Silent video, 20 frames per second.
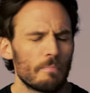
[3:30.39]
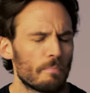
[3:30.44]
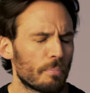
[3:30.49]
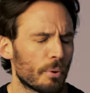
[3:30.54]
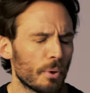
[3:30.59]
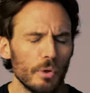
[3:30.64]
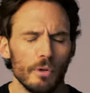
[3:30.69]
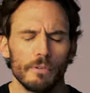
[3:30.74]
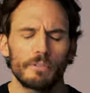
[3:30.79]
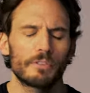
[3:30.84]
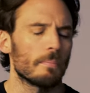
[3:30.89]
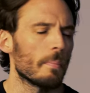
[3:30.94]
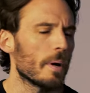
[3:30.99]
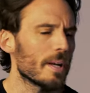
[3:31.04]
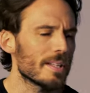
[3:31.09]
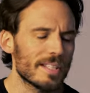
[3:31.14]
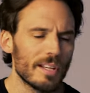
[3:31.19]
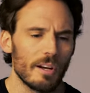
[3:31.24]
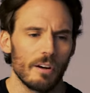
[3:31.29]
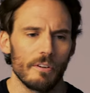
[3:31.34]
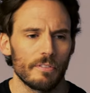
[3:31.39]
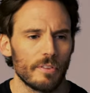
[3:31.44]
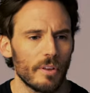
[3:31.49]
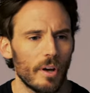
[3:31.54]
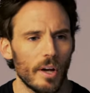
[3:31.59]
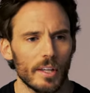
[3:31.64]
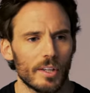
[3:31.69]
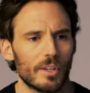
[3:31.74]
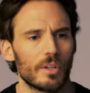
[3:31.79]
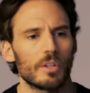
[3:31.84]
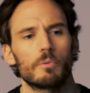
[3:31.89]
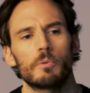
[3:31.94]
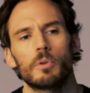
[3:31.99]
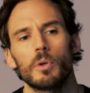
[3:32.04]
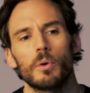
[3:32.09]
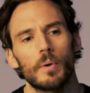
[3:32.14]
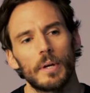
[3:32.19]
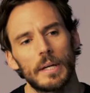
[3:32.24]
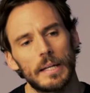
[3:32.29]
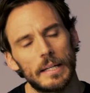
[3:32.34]
prove to myself that I could
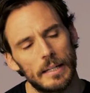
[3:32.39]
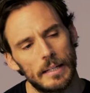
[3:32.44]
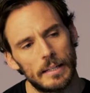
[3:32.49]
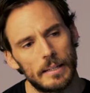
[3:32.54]
do it.